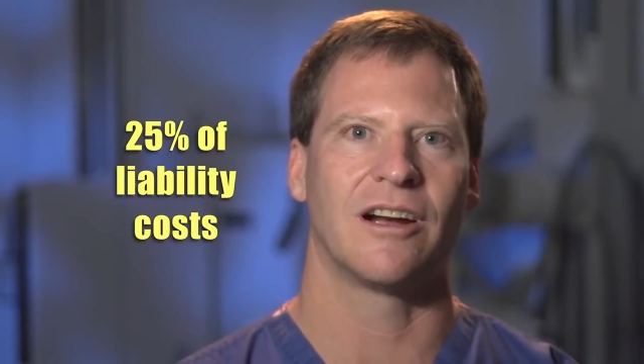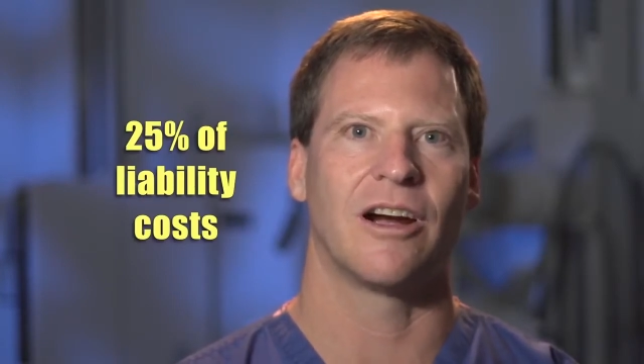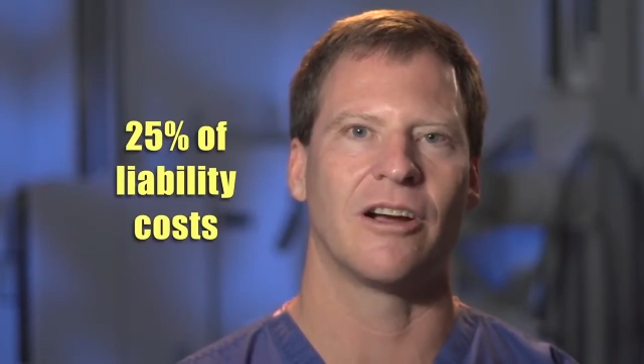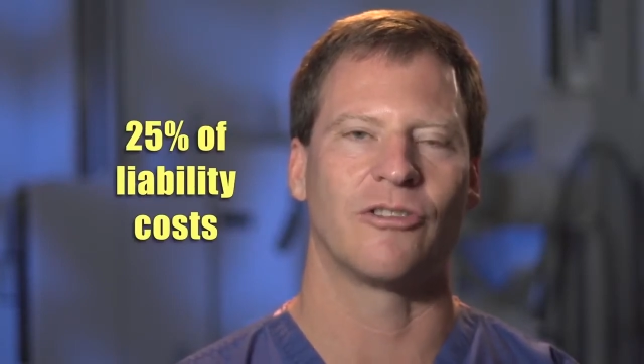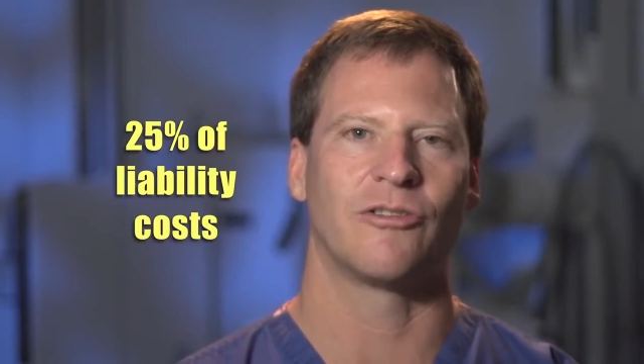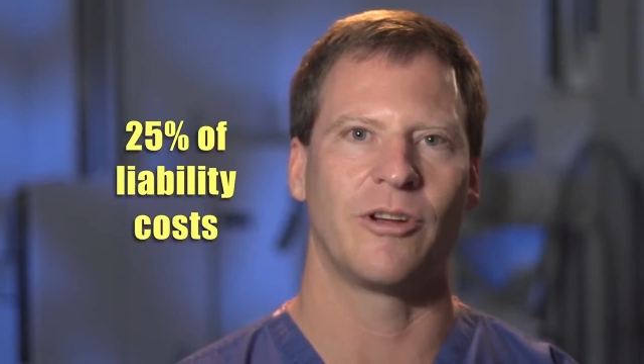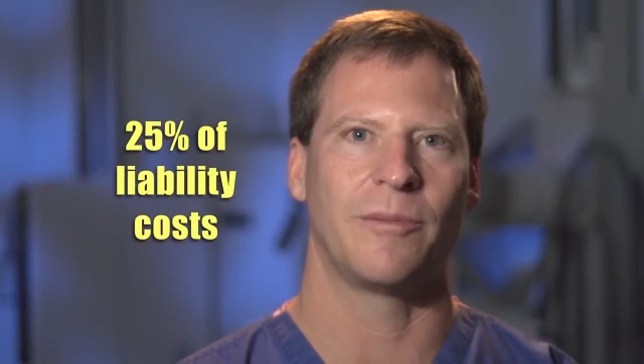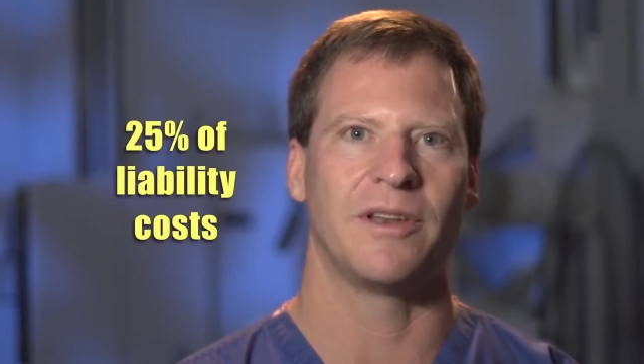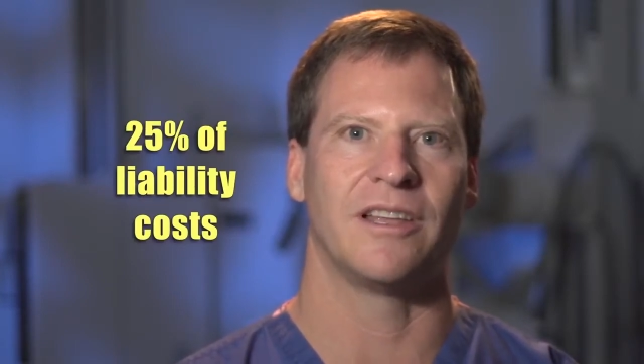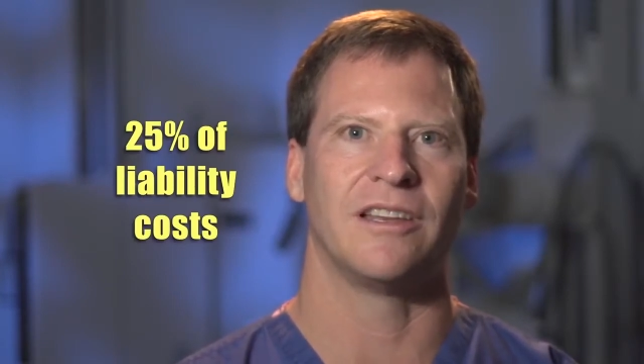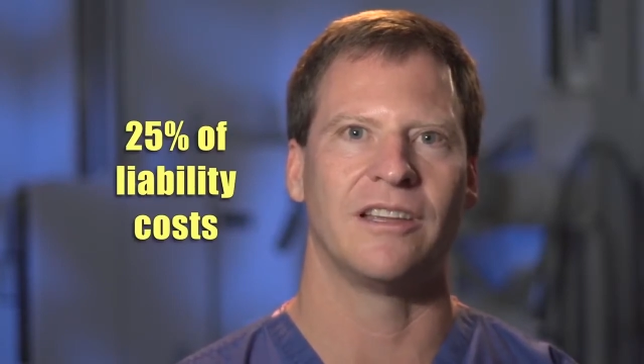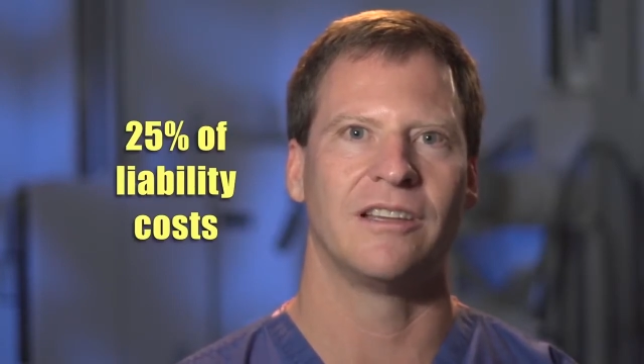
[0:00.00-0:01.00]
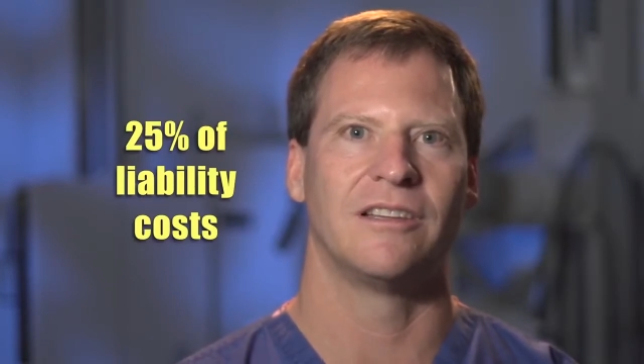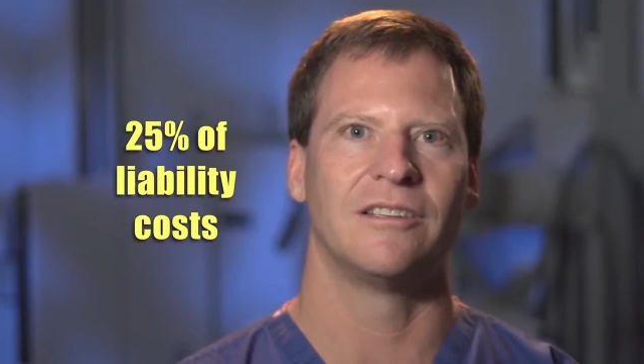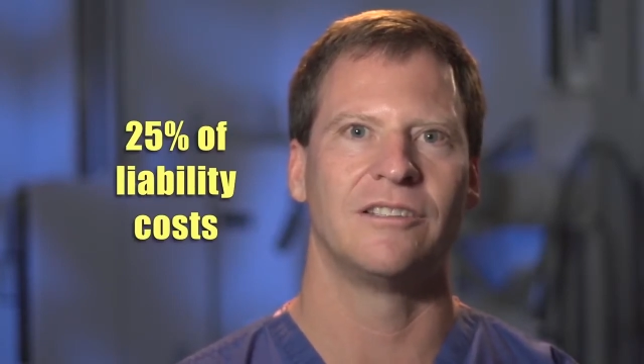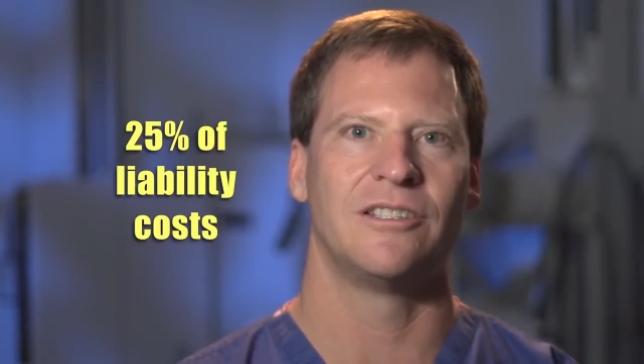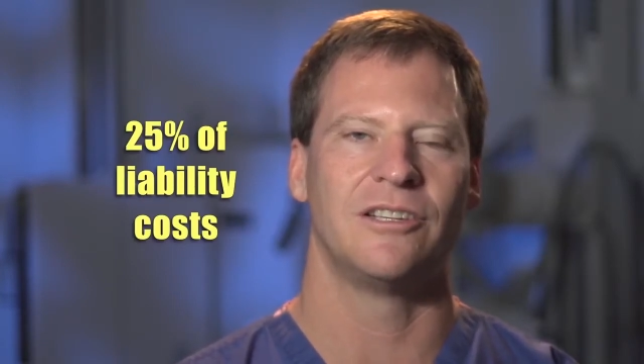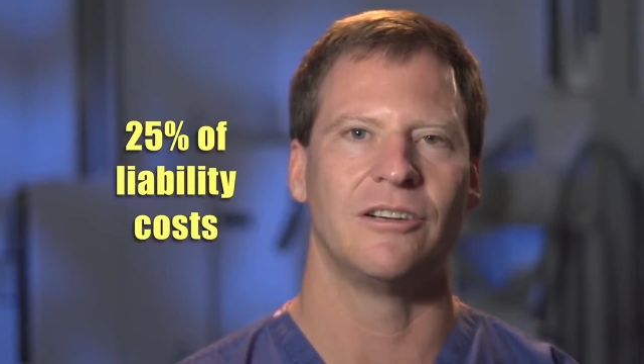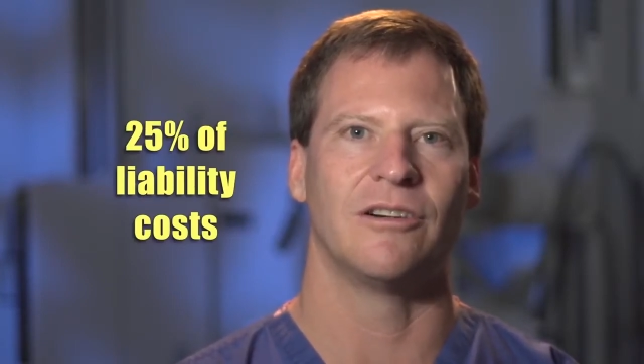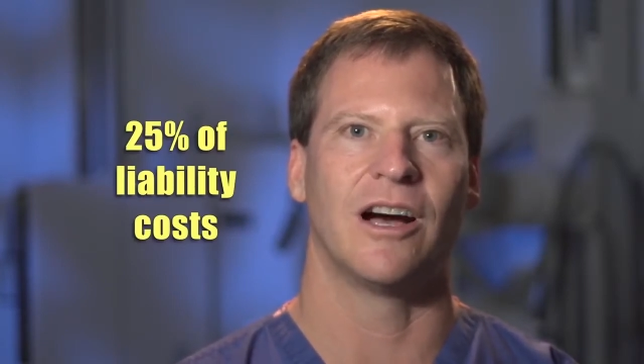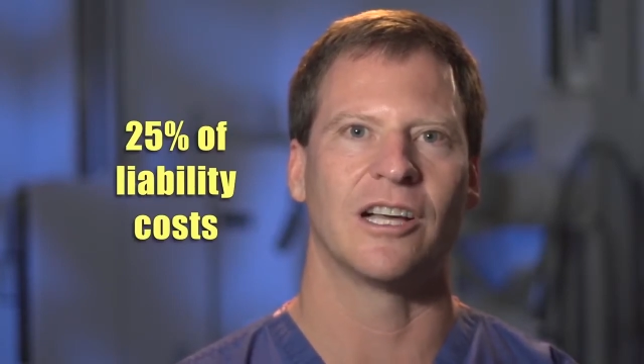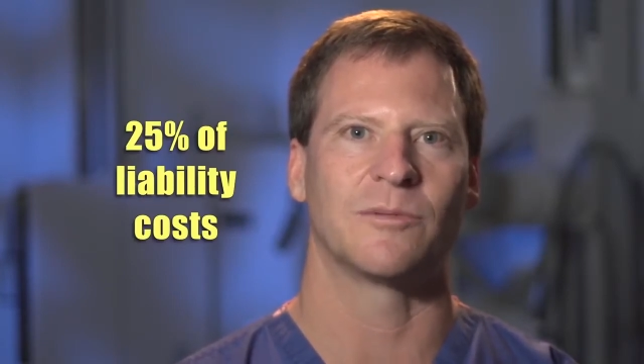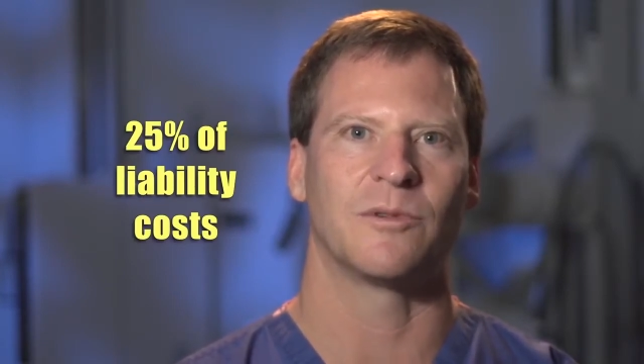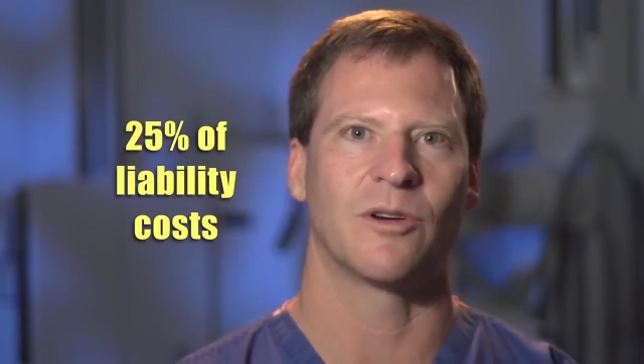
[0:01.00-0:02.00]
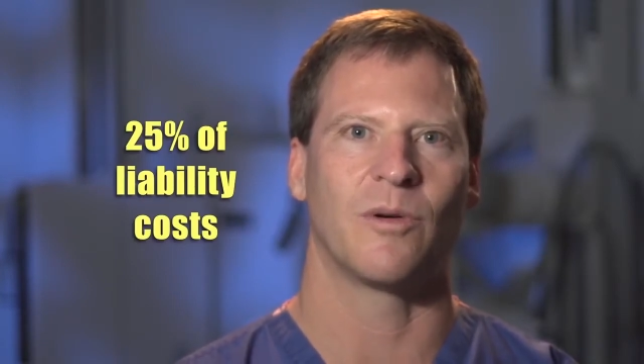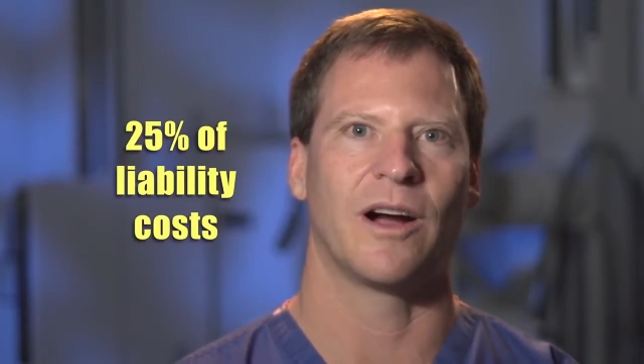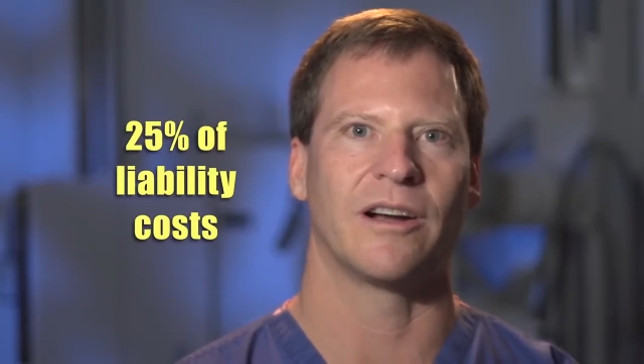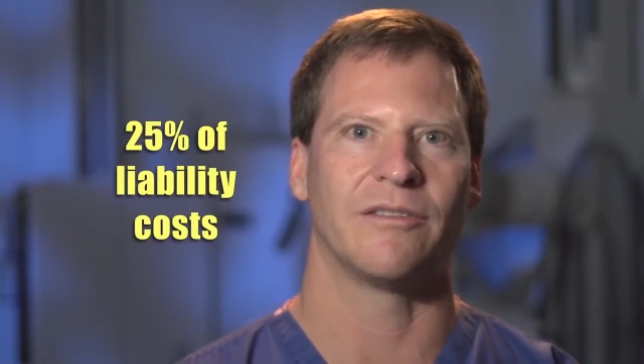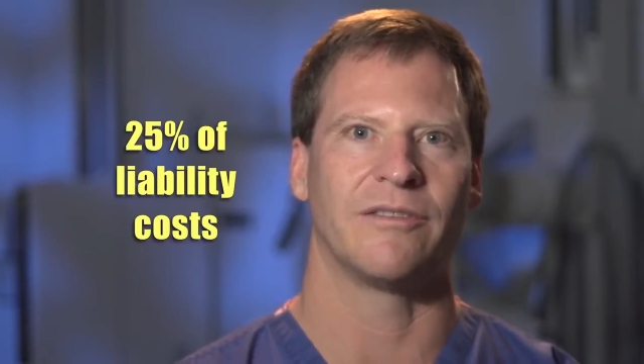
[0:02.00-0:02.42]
are attributed to hospital-acquired